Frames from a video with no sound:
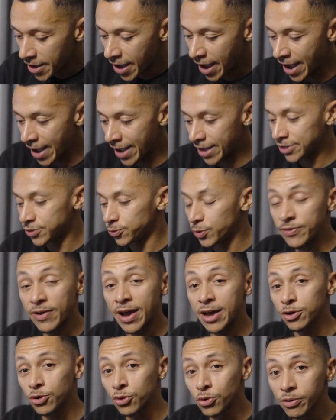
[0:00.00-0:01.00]
And we've
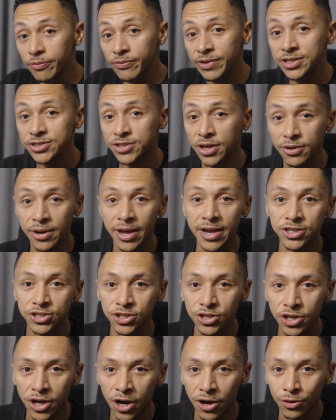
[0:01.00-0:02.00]
had all of these
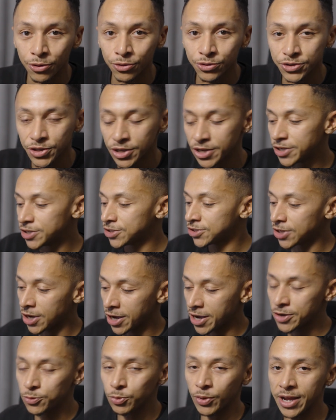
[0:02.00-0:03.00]
donation goals,
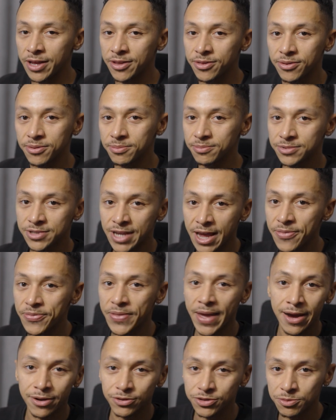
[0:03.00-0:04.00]
started with ten
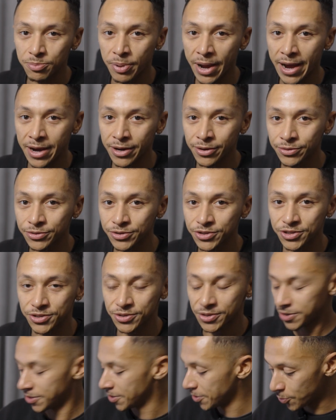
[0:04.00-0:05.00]
thousand
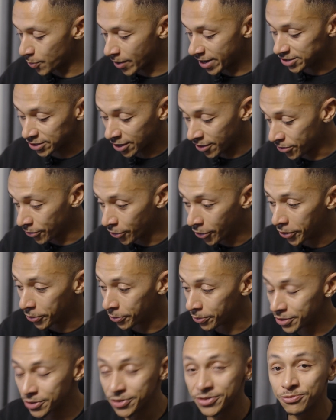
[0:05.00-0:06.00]
pounds, which I thought
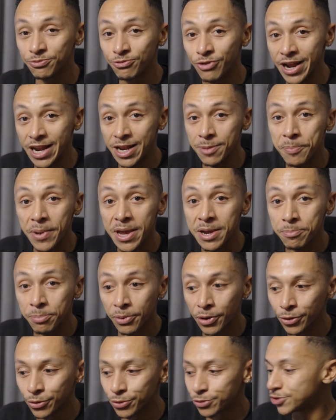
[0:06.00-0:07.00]
was really big
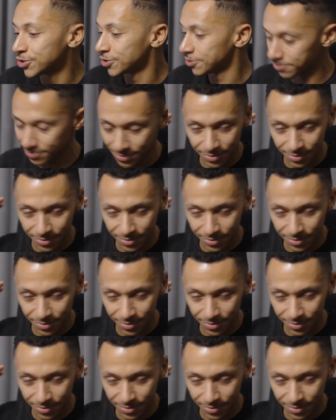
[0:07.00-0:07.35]
balls.